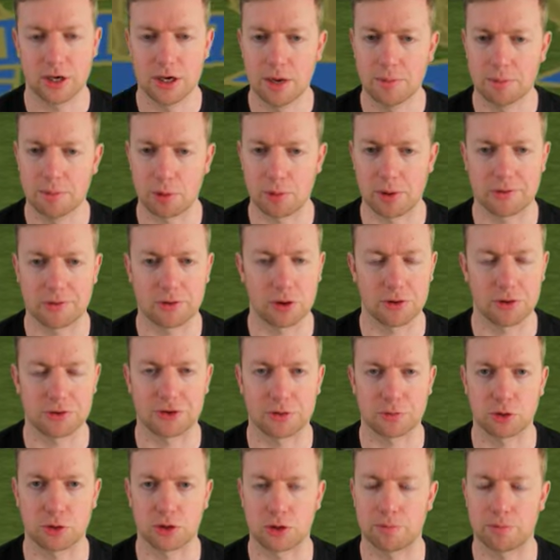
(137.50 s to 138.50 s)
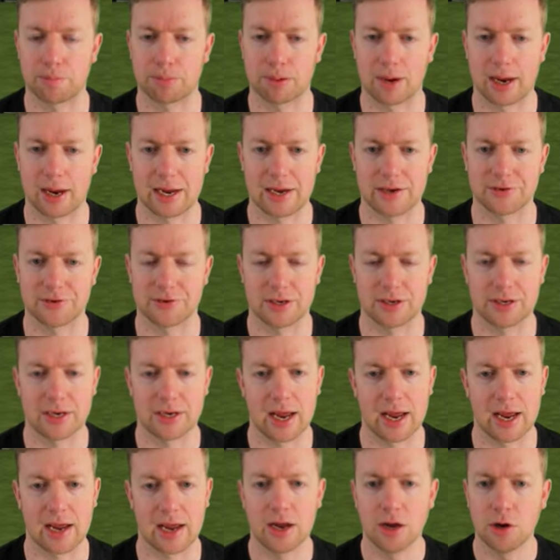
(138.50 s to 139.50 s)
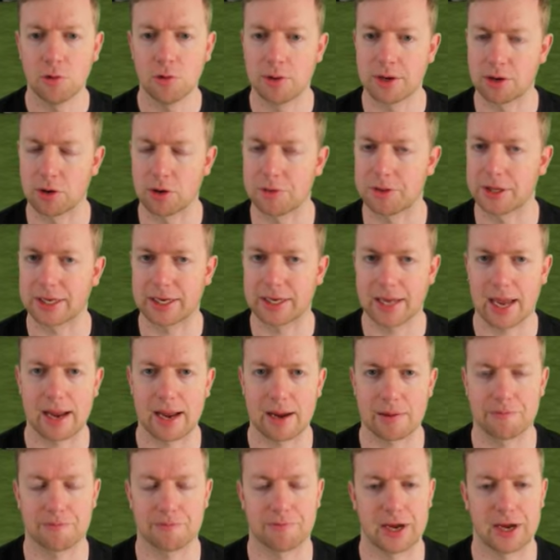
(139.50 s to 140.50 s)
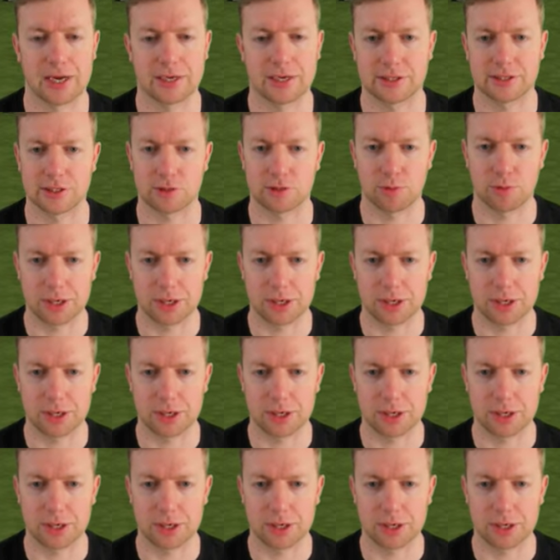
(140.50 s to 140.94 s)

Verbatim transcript: But we've got some good players in there. We've got the game faces.